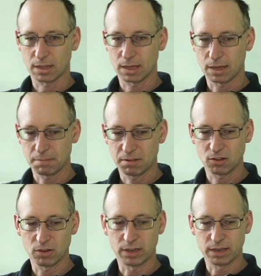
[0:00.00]

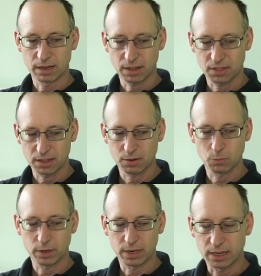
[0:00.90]
Absolutely nothing
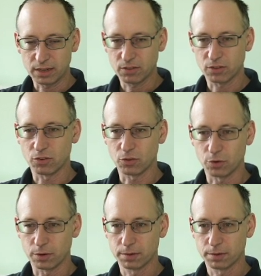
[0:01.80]
we need to do.